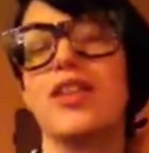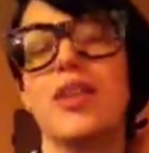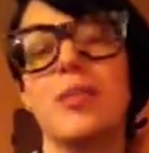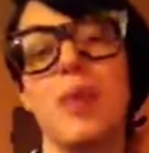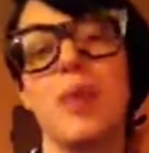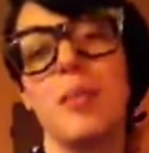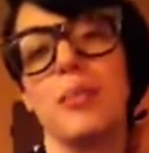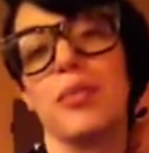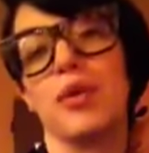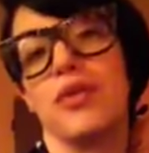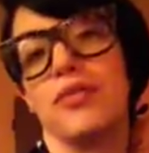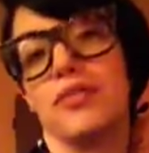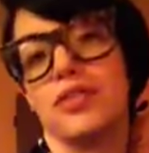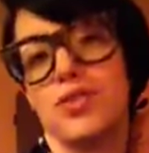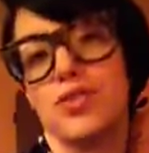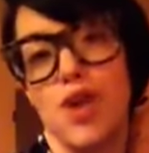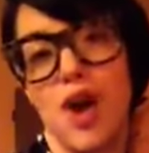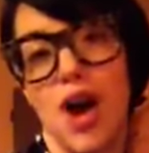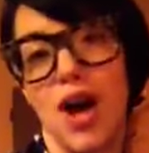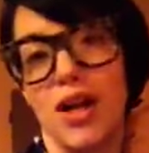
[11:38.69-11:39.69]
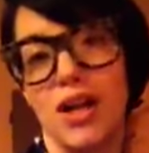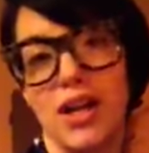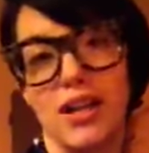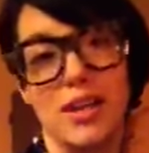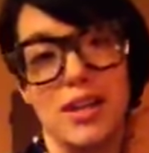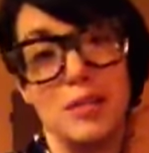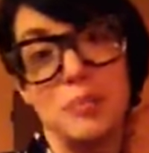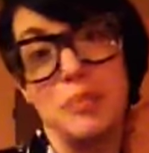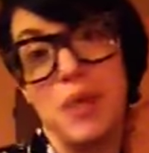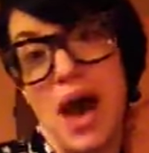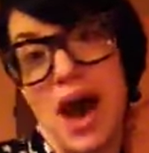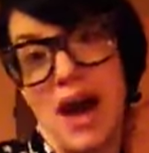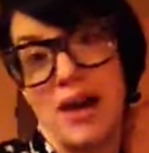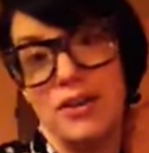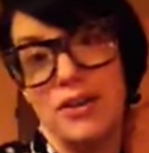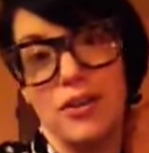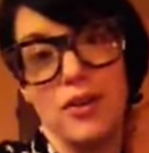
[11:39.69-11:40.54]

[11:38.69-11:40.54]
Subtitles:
the bumper of a truck and then backed